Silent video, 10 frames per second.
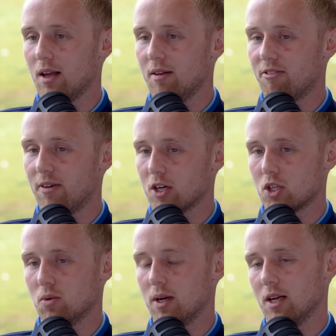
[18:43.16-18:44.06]

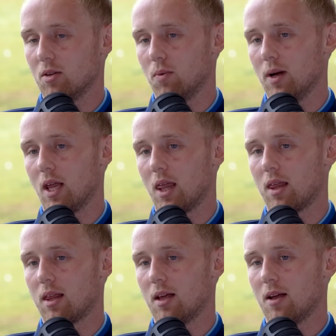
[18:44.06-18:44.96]
infatuated
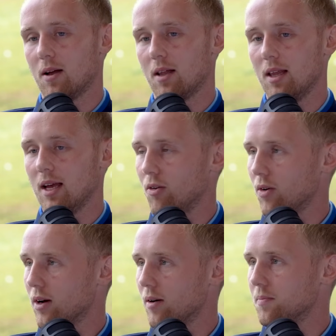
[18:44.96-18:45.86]
with the
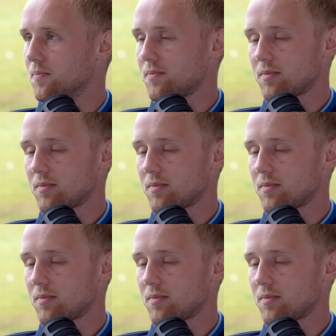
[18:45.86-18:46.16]
outcome,